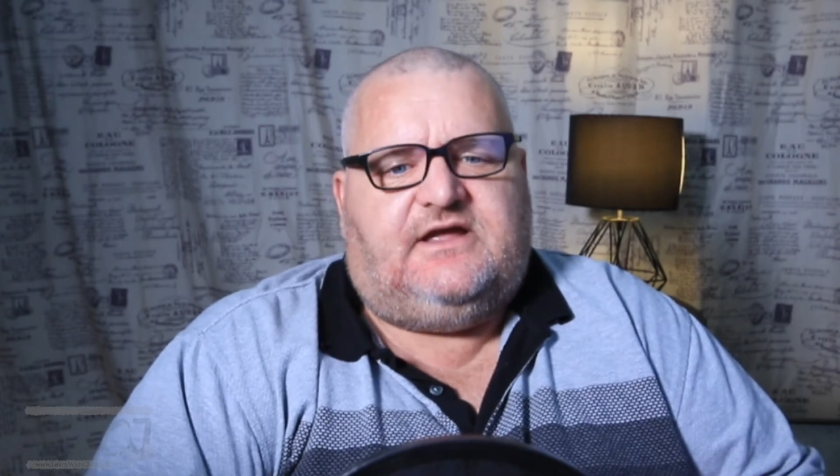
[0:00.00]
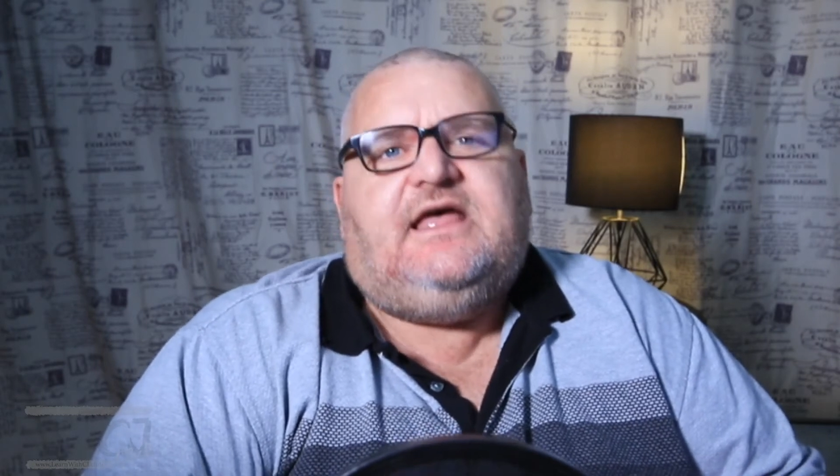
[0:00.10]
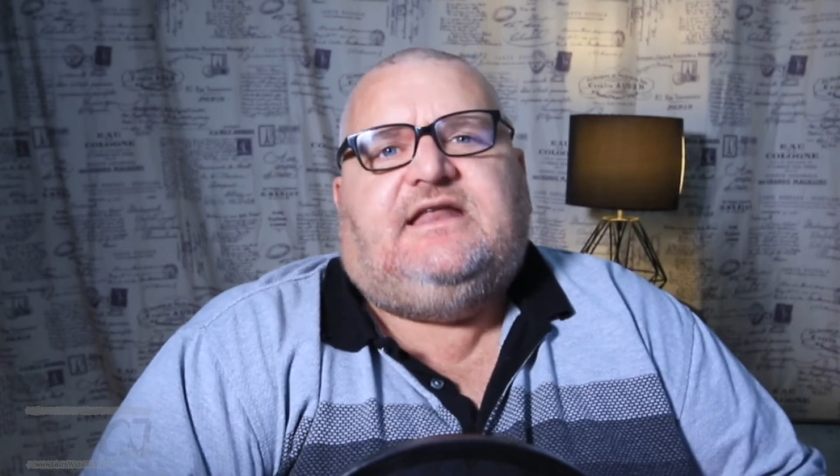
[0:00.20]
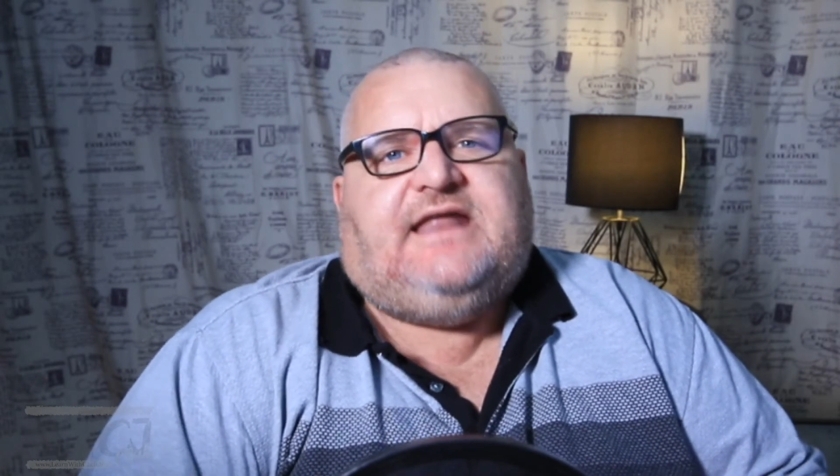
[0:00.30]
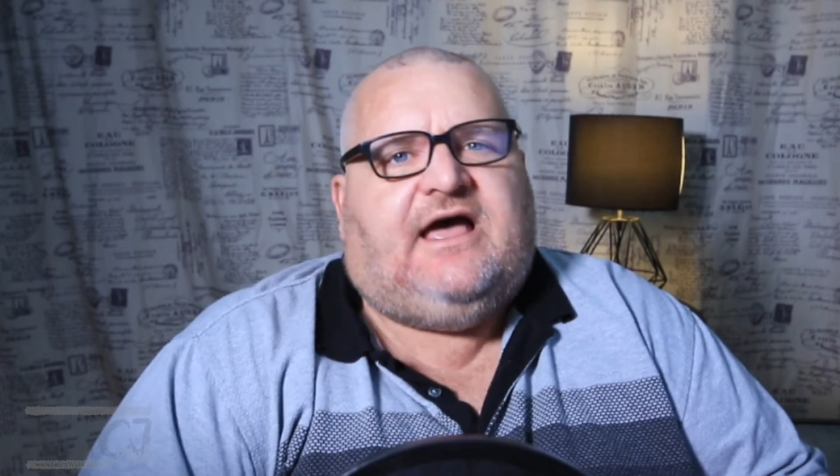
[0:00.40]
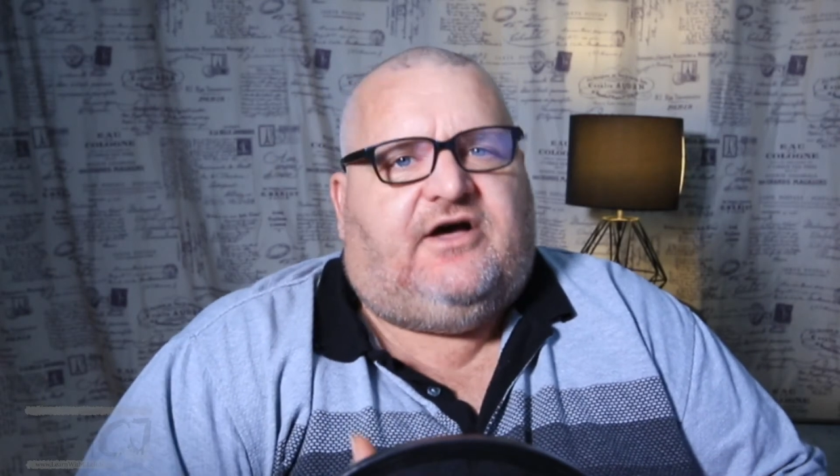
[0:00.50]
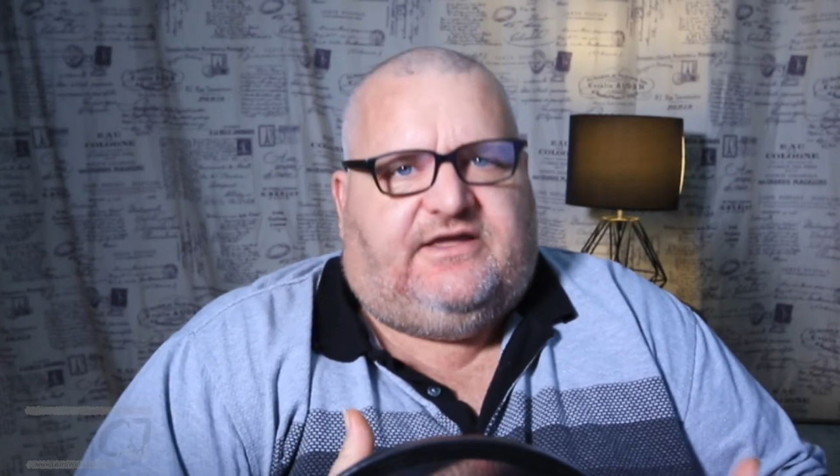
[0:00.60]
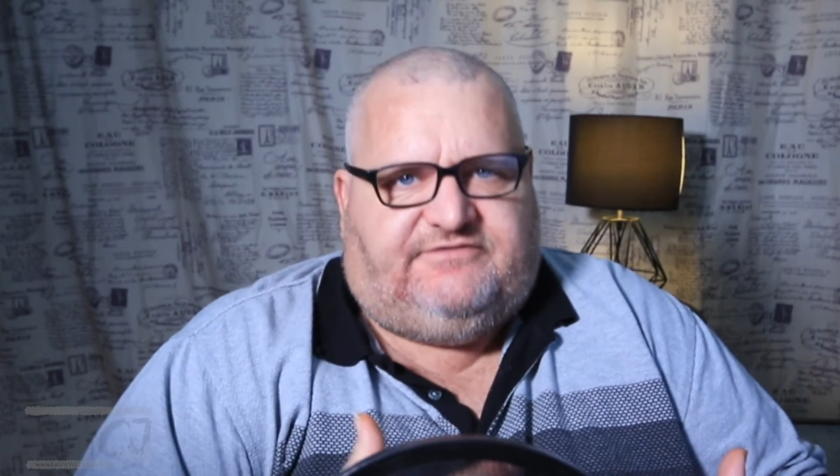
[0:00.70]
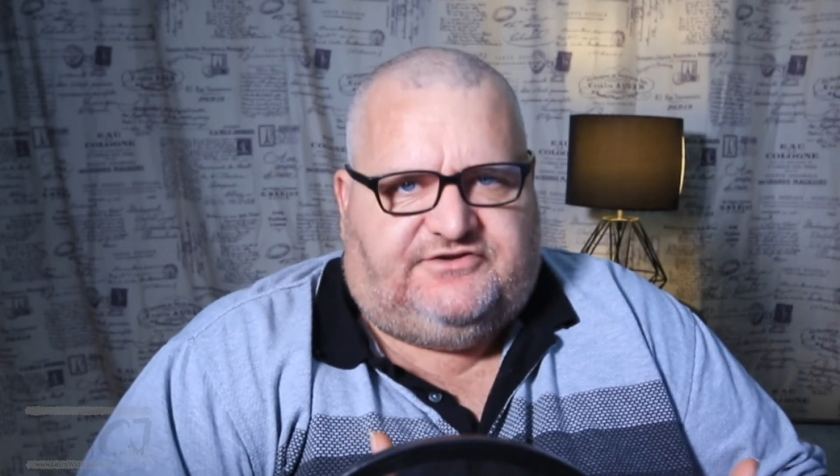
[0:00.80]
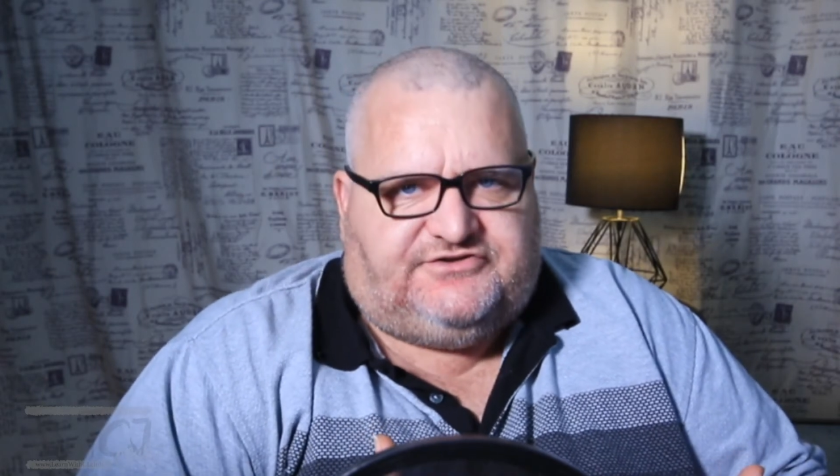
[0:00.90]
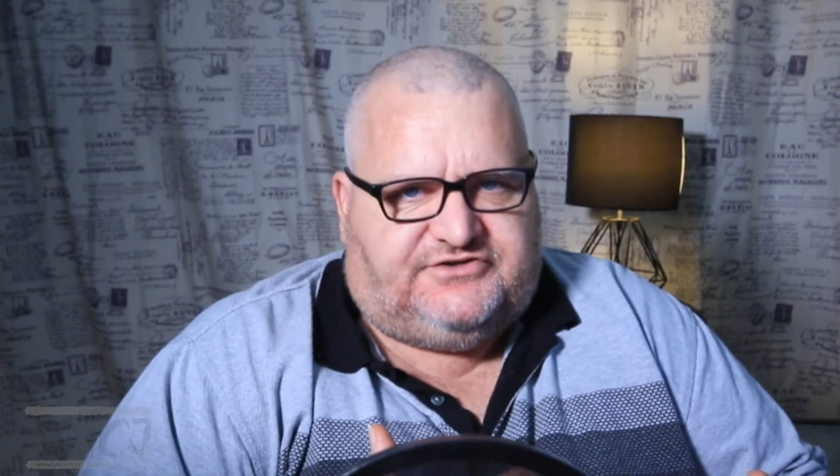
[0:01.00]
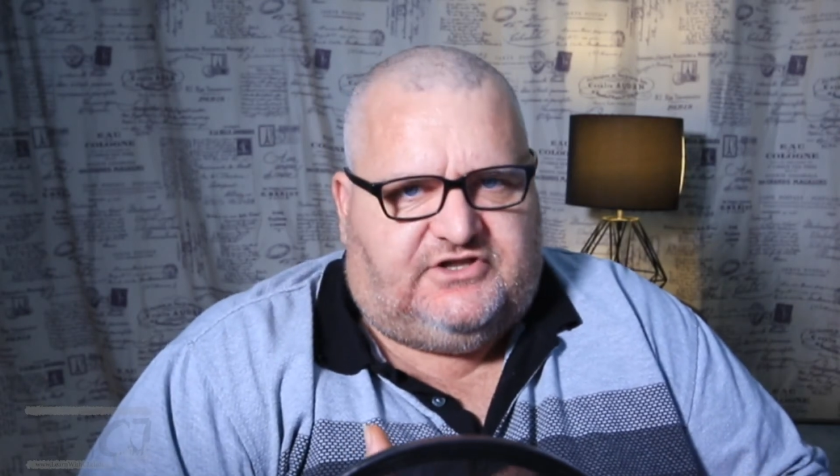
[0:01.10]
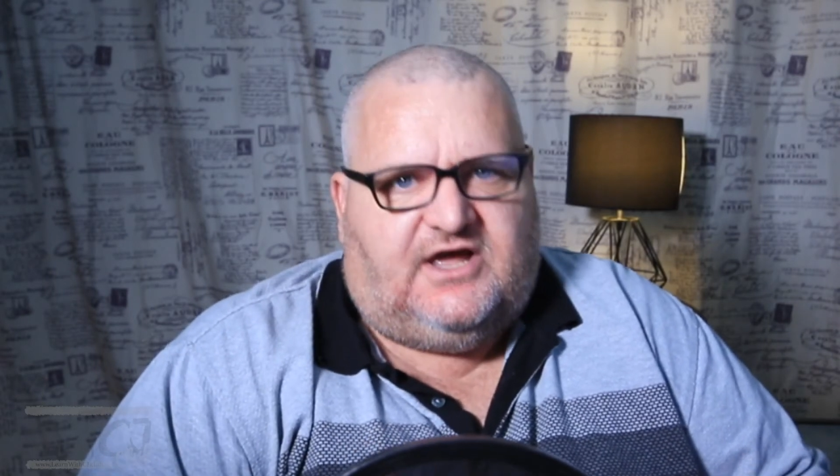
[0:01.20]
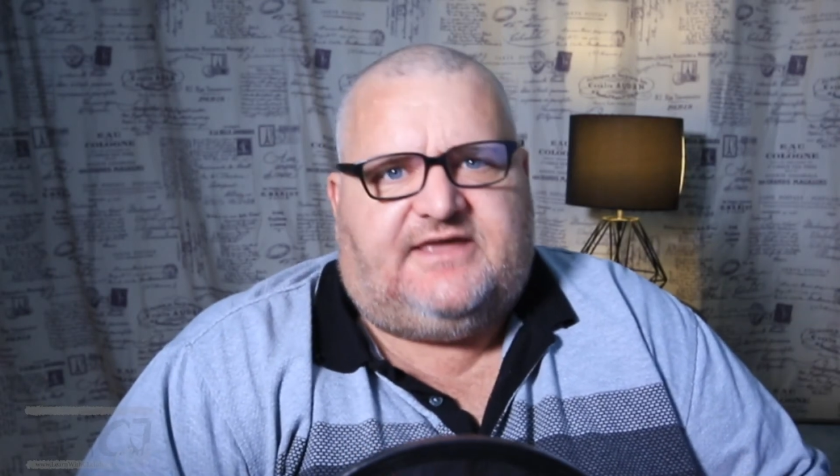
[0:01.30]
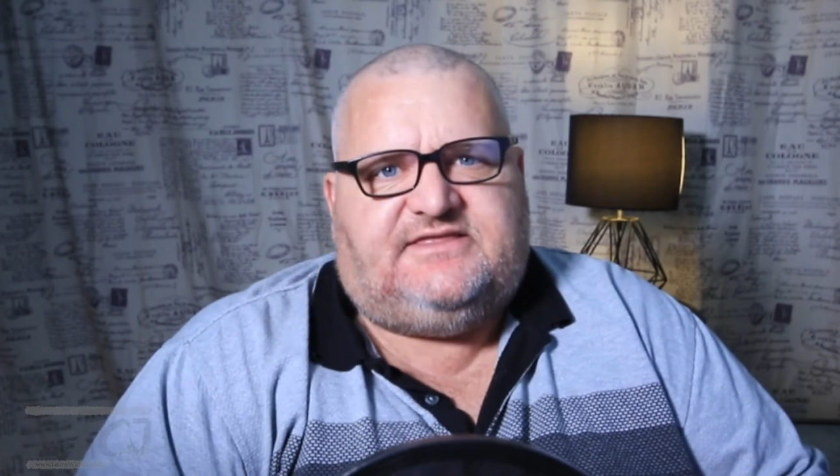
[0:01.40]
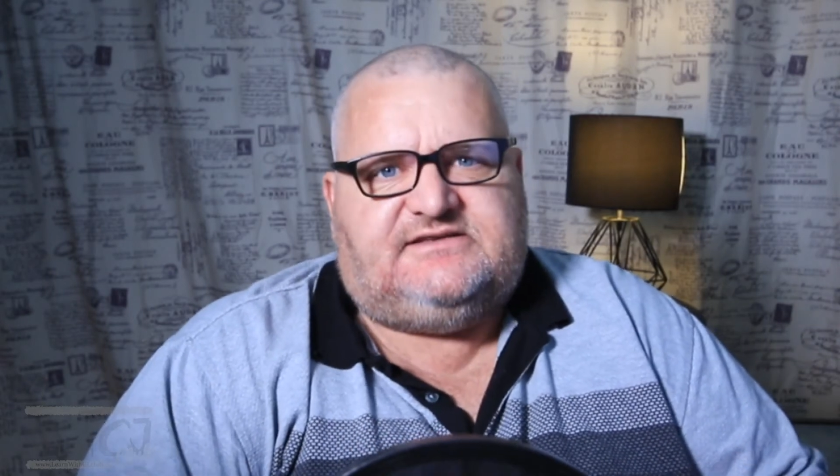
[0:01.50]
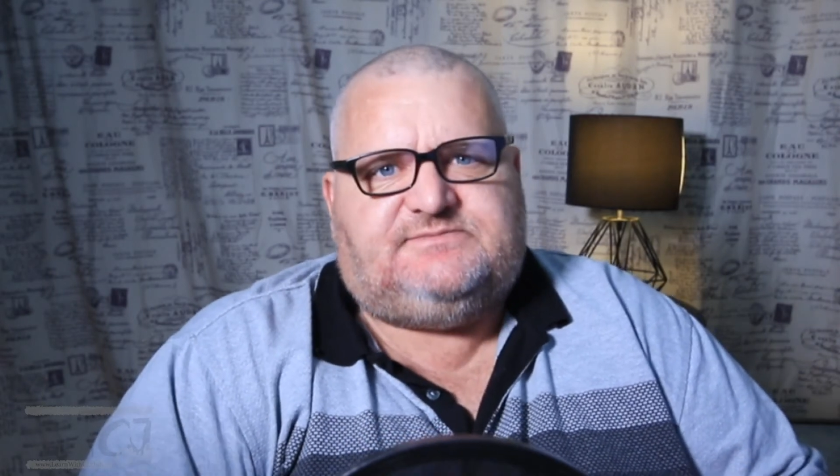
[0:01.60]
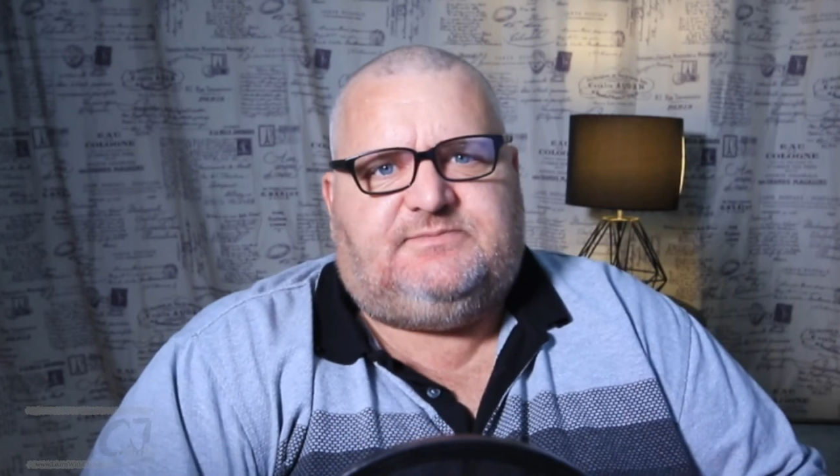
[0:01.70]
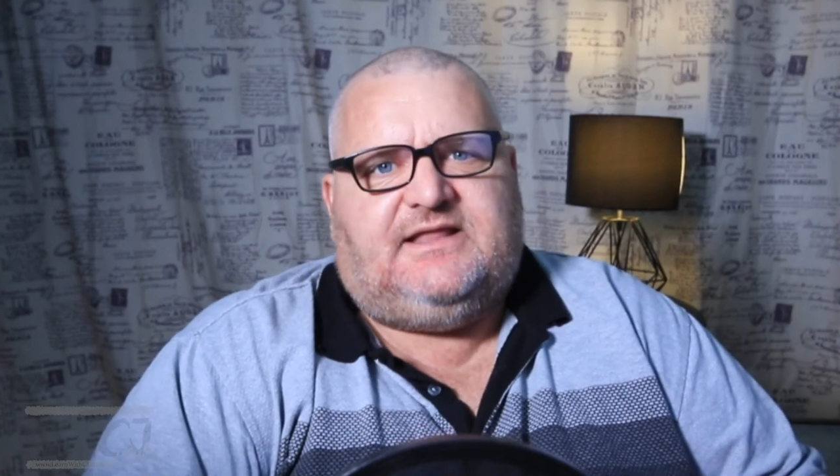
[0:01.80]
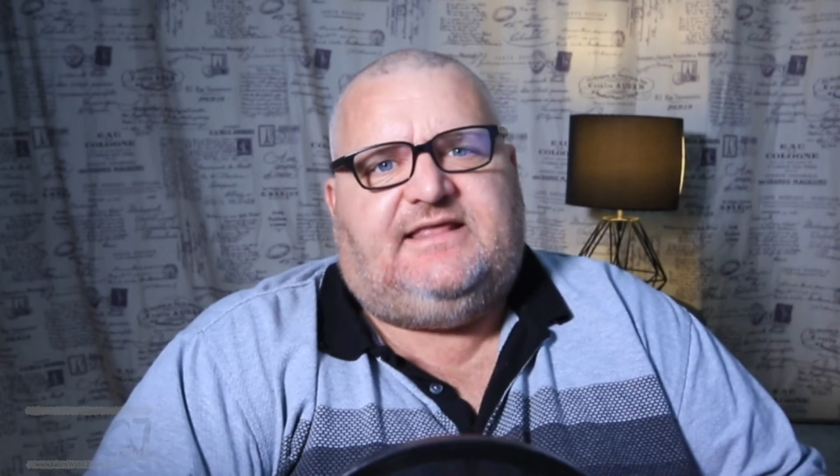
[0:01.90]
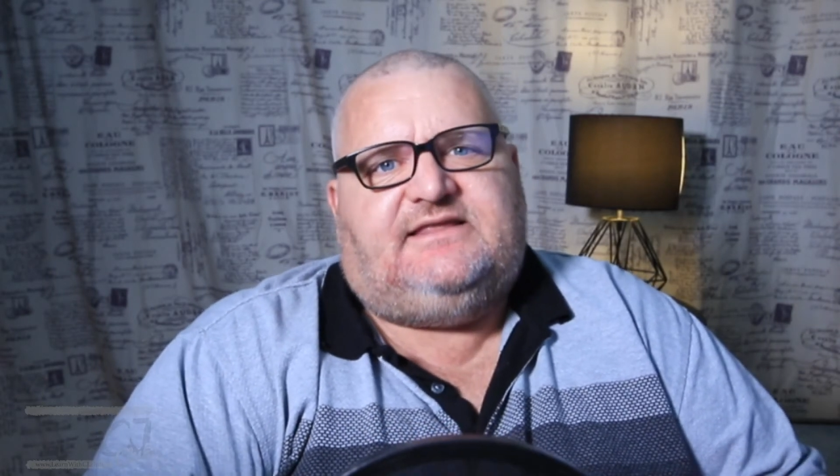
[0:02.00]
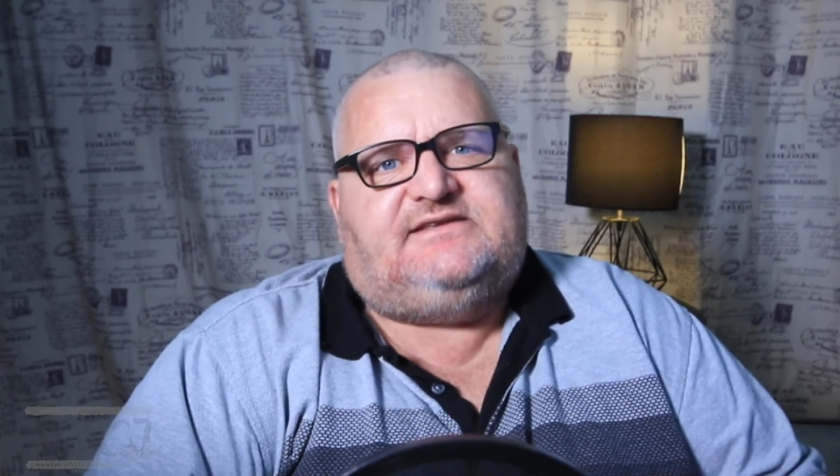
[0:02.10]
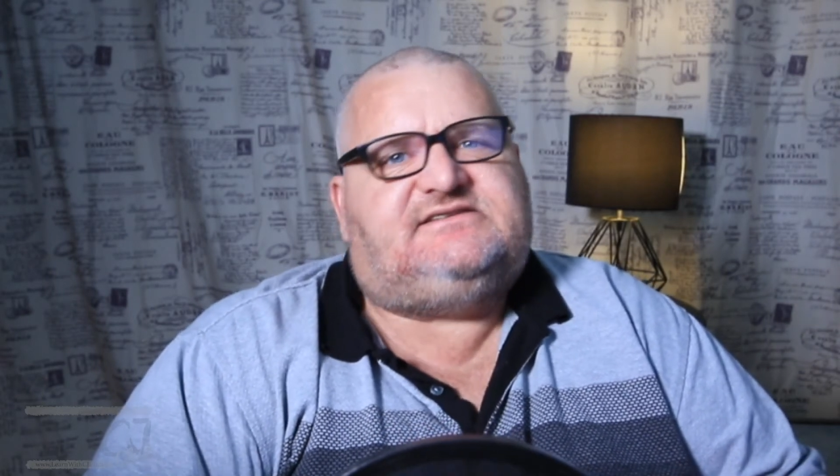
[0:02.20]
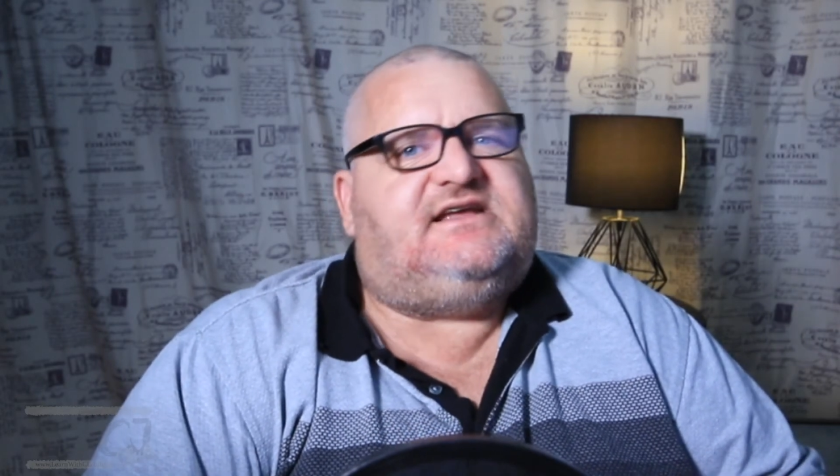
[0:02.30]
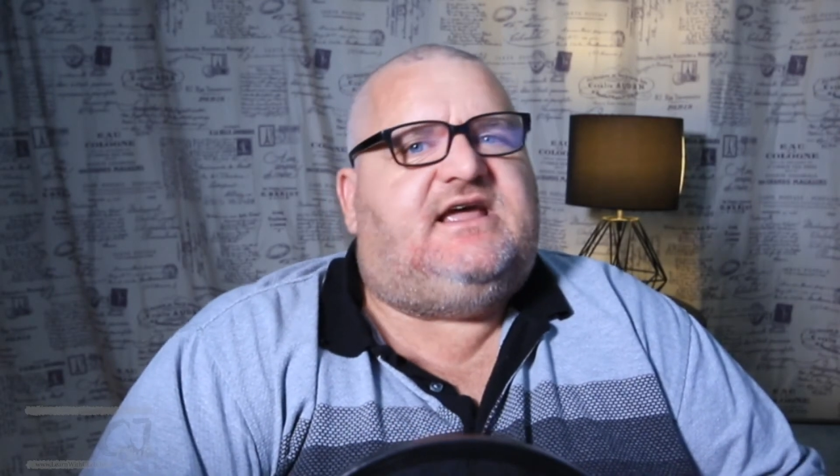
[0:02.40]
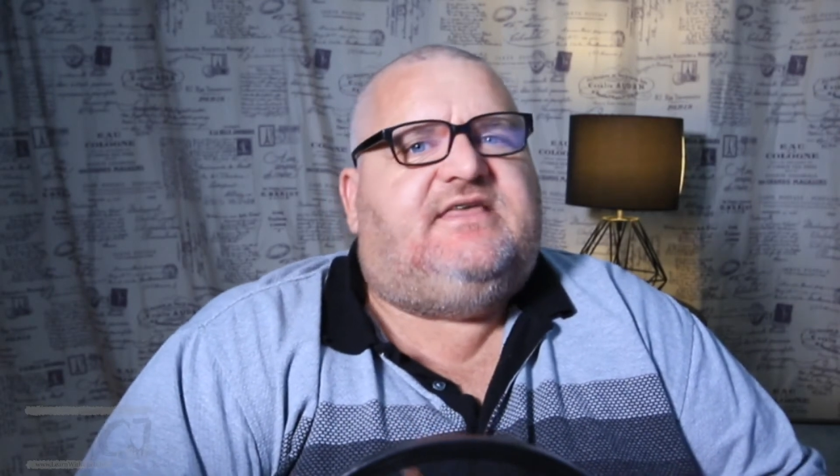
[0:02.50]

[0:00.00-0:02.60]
Now, if you do like this playlist,